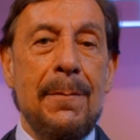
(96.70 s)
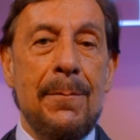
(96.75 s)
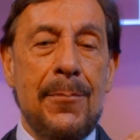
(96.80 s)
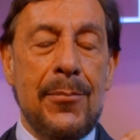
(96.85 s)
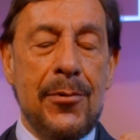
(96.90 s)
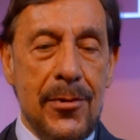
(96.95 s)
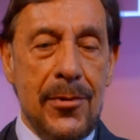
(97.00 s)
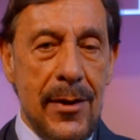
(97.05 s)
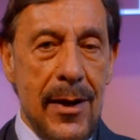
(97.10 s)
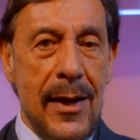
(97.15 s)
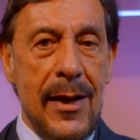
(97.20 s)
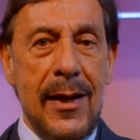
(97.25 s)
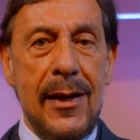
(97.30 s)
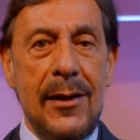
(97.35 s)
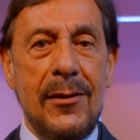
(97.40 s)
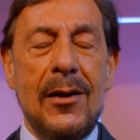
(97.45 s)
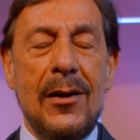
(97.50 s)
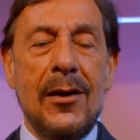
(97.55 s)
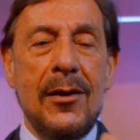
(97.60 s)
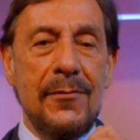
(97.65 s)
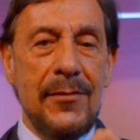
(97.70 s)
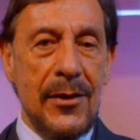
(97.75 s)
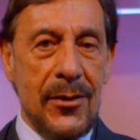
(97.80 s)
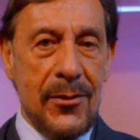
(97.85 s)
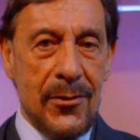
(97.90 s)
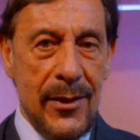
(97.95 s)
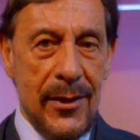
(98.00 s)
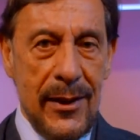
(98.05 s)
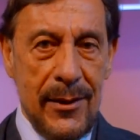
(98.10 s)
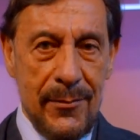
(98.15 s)
Prayer of
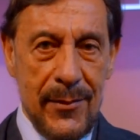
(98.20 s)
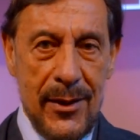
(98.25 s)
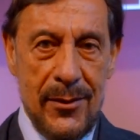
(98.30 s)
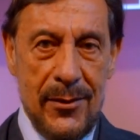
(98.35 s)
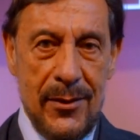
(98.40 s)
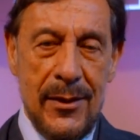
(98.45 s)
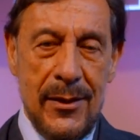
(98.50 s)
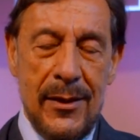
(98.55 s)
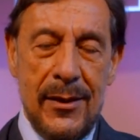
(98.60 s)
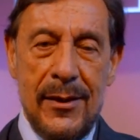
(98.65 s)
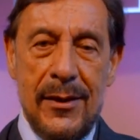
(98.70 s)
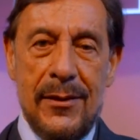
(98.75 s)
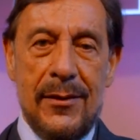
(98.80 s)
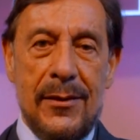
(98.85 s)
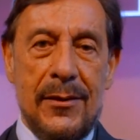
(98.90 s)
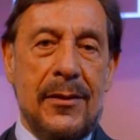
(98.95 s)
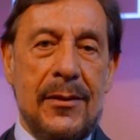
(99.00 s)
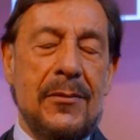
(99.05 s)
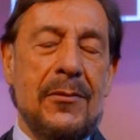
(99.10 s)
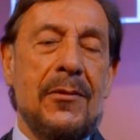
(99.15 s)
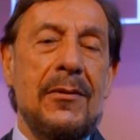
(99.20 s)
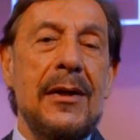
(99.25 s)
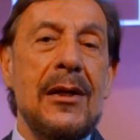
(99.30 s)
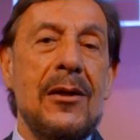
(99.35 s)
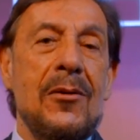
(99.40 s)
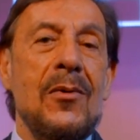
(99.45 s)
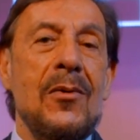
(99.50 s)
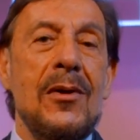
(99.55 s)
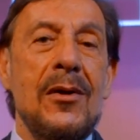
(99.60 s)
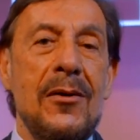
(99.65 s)
agreement. The
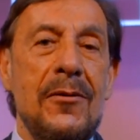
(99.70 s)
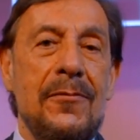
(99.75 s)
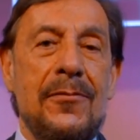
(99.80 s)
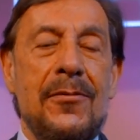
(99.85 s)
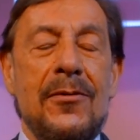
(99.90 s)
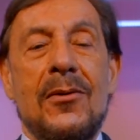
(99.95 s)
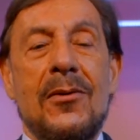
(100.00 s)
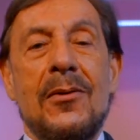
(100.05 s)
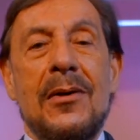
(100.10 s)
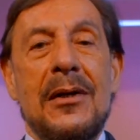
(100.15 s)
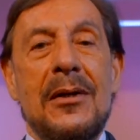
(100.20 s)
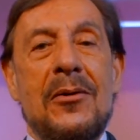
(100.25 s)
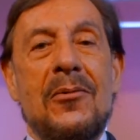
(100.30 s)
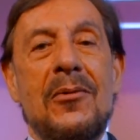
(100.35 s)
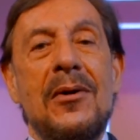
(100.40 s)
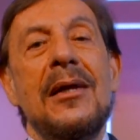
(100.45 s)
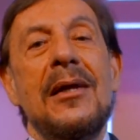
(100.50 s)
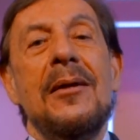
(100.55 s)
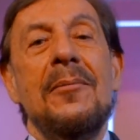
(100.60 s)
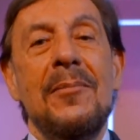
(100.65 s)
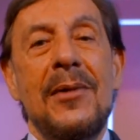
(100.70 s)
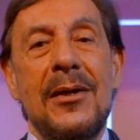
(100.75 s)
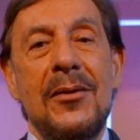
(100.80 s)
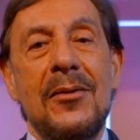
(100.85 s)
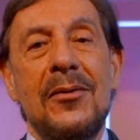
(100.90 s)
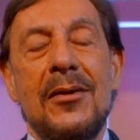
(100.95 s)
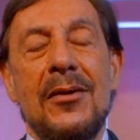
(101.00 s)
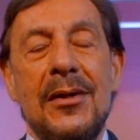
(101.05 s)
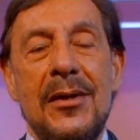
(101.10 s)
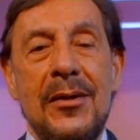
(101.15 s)
Greek word for
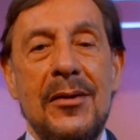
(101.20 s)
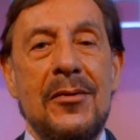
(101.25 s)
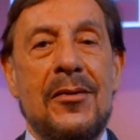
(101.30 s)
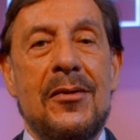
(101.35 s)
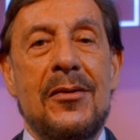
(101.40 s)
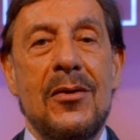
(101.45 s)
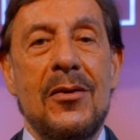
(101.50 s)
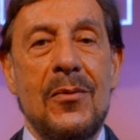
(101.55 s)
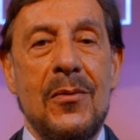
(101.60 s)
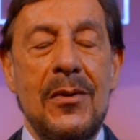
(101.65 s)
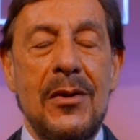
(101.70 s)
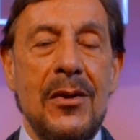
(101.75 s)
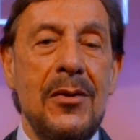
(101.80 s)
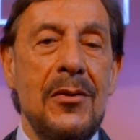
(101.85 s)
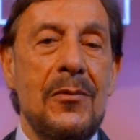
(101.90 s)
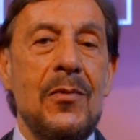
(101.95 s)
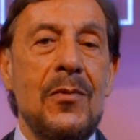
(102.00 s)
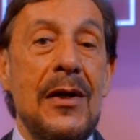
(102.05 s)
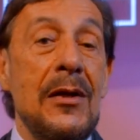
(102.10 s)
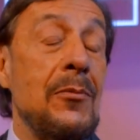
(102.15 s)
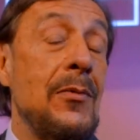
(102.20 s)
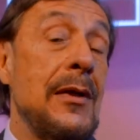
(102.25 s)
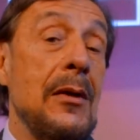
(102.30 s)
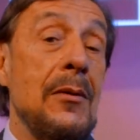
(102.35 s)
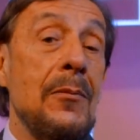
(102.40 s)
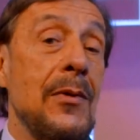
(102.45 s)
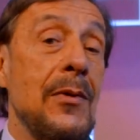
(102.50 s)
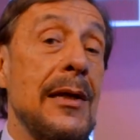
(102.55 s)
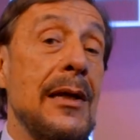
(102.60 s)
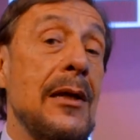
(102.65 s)
agreement is the word where
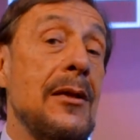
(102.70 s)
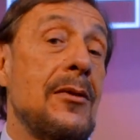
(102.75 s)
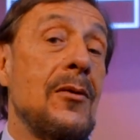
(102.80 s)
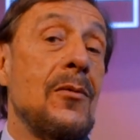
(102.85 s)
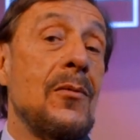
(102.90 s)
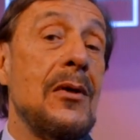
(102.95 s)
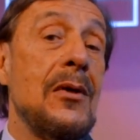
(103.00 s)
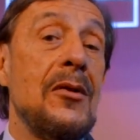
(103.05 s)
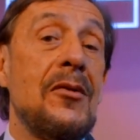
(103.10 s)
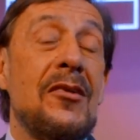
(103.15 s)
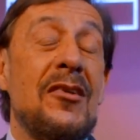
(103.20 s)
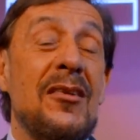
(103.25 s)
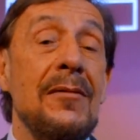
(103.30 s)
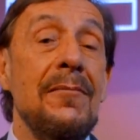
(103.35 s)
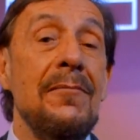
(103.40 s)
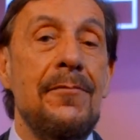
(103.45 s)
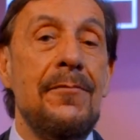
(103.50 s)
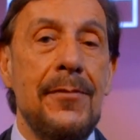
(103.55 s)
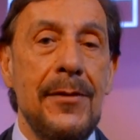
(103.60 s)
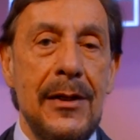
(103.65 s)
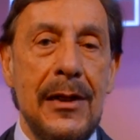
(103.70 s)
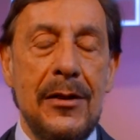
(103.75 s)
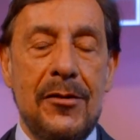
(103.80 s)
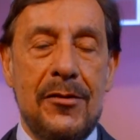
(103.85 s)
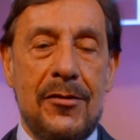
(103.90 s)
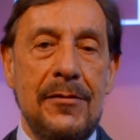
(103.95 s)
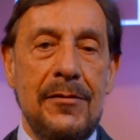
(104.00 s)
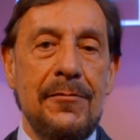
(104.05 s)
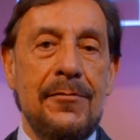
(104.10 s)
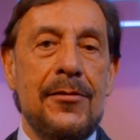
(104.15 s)
we get the word symphony and
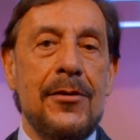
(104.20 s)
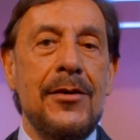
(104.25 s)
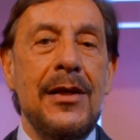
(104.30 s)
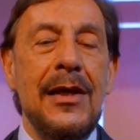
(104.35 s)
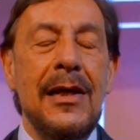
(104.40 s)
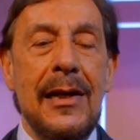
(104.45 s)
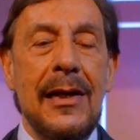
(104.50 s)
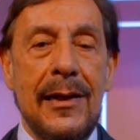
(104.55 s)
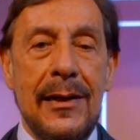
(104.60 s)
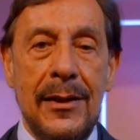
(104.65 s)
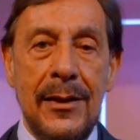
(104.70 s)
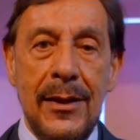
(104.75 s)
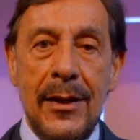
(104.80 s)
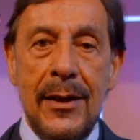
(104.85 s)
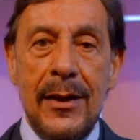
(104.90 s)
symphonia.